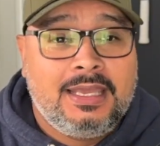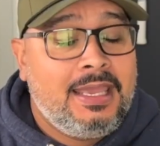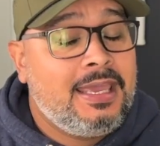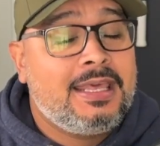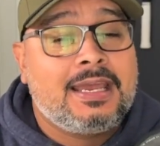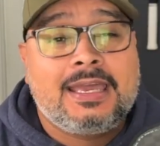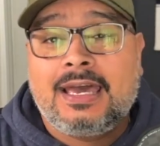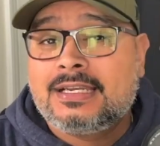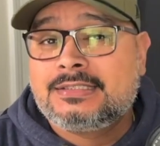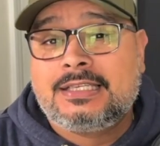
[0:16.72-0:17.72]
And I
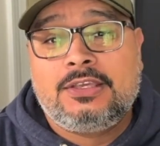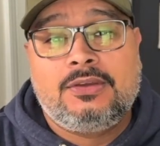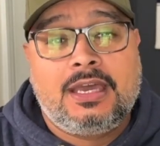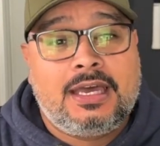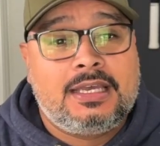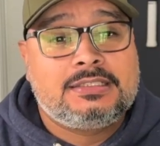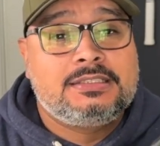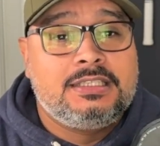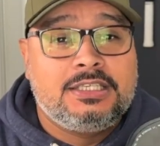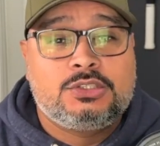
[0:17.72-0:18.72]
gotta say, you guys,
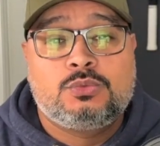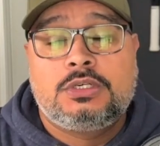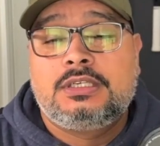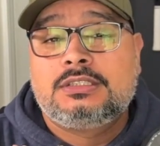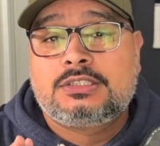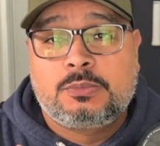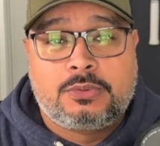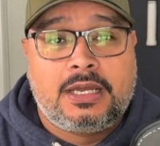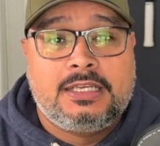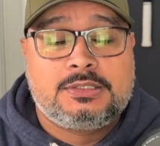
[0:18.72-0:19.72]
this one
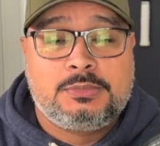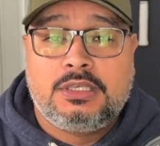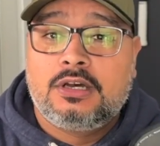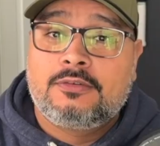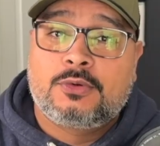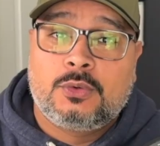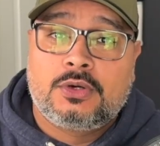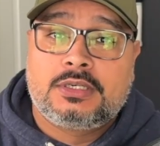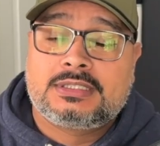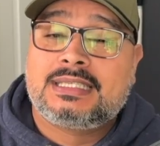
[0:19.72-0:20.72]
surprised me, of
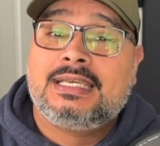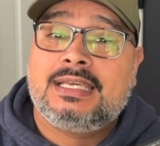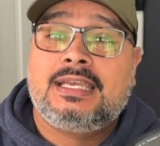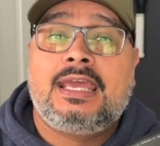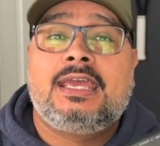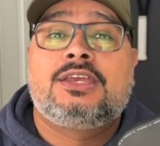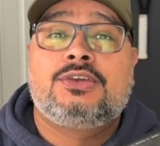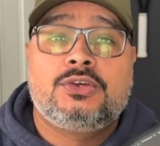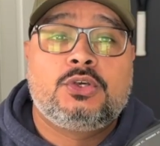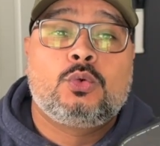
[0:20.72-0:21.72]
course, in a
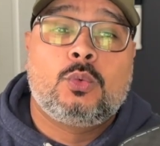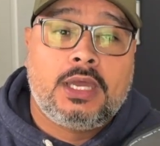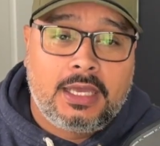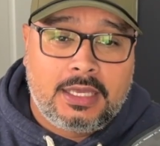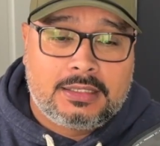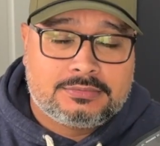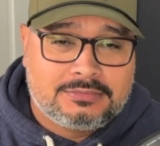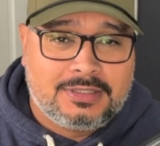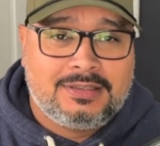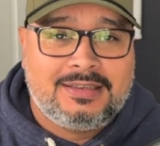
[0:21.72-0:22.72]
good way.
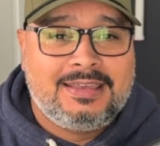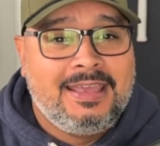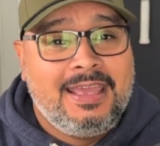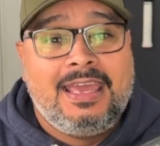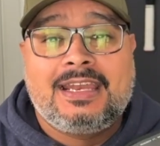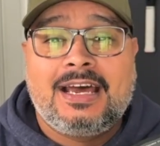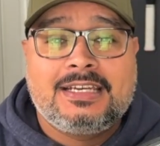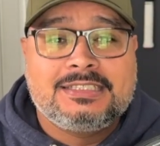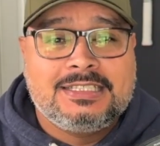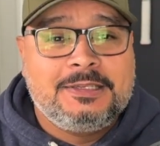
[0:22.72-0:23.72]
And
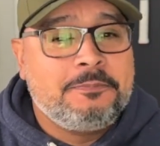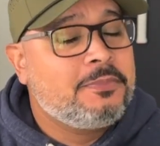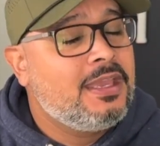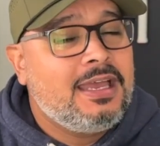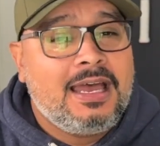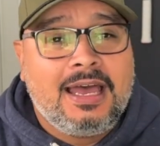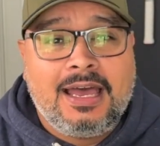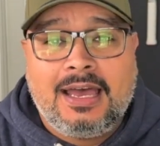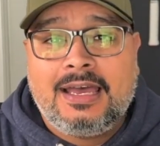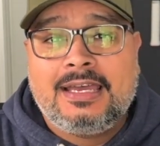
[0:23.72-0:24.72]
honestly,
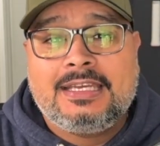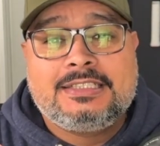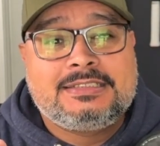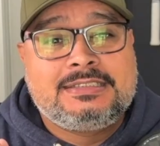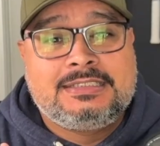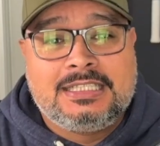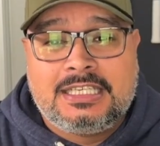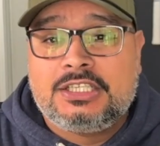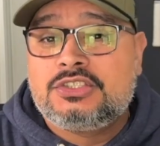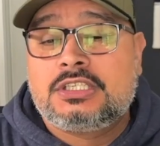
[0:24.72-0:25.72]
I
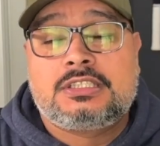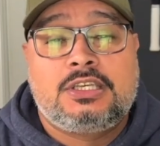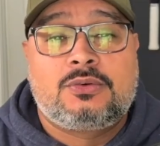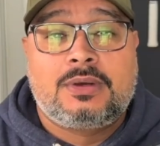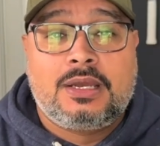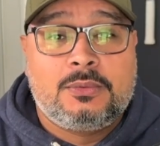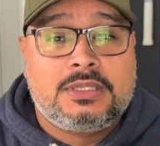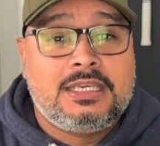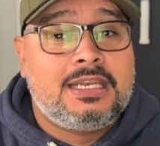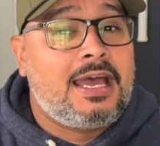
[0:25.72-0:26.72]
didn't just hit around with
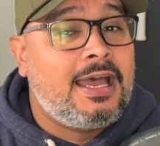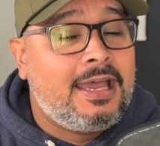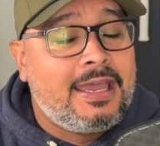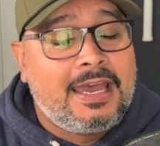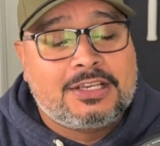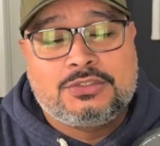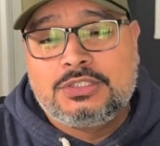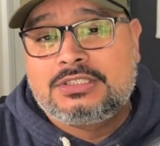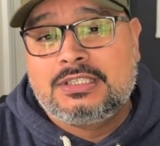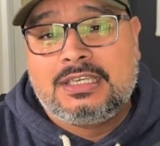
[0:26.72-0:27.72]
it. I
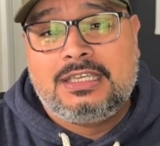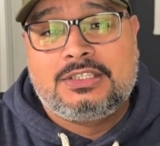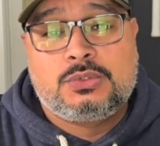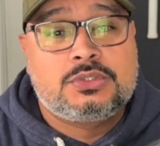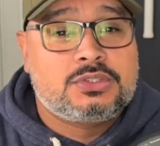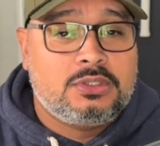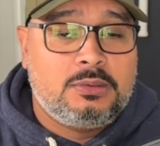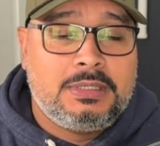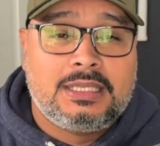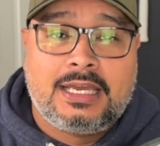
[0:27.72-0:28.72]
actually took it into a
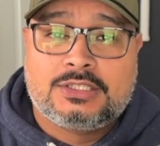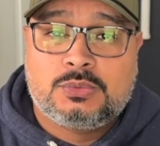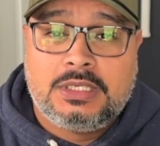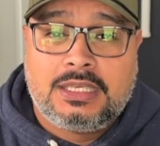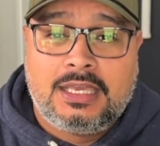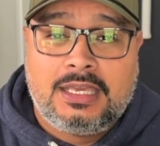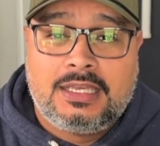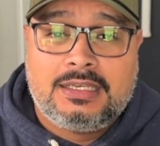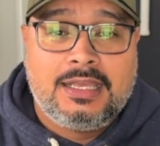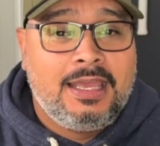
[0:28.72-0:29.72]
tournament last
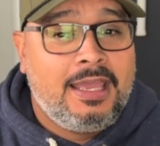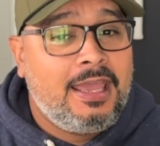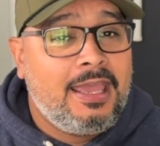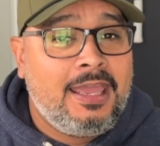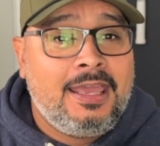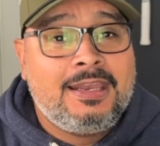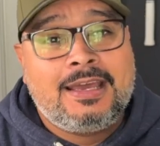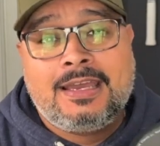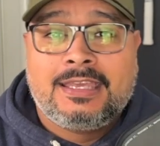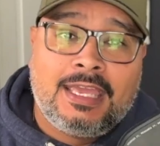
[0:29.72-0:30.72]
weekend and
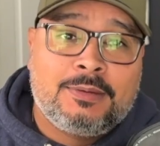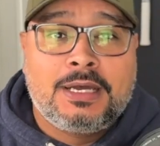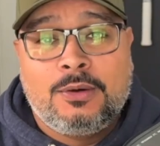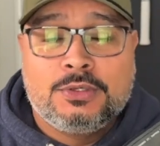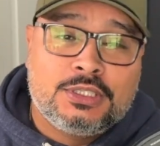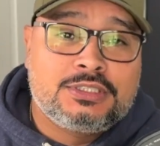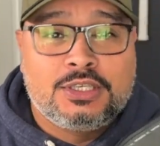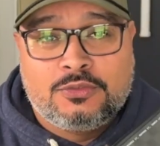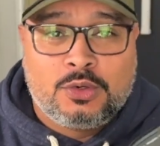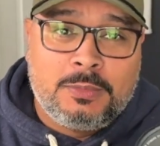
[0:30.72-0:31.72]
I came out with a
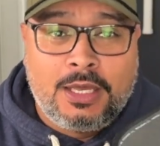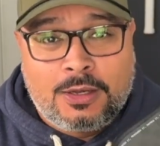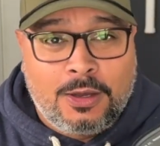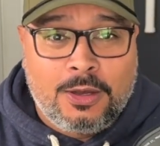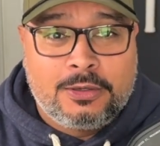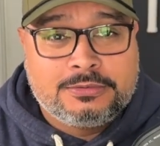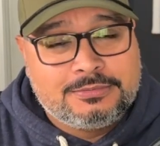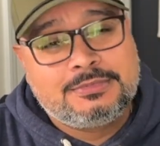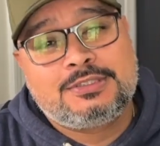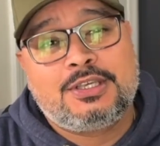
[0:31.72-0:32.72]
silver
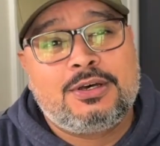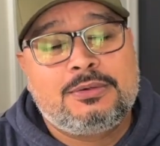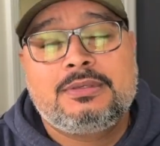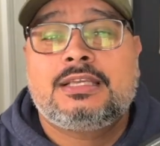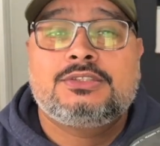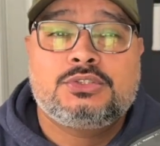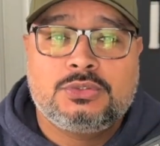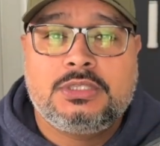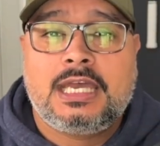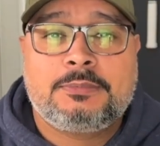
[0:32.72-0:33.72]
medal. So
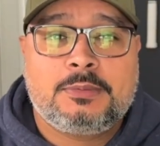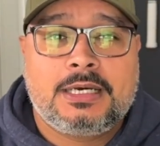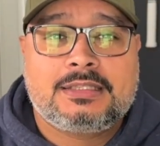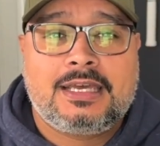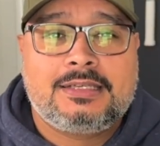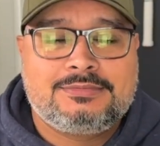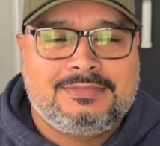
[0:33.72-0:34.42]
truly happy about that.